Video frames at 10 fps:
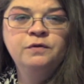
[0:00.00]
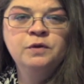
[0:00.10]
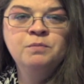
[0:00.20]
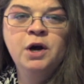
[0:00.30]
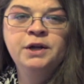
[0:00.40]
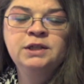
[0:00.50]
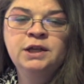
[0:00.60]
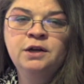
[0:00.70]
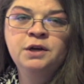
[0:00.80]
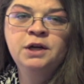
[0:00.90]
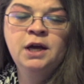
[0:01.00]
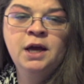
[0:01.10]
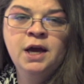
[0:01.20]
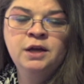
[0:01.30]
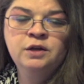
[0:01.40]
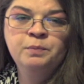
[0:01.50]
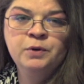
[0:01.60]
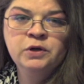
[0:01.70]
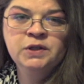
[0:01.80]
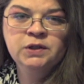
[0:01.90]
for monetary and
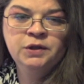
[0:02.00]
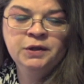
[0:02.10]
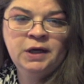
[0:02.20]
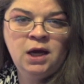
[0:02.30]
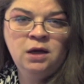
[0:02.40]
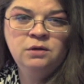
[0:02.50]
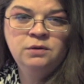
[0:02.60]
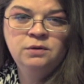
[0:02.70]
personal gain.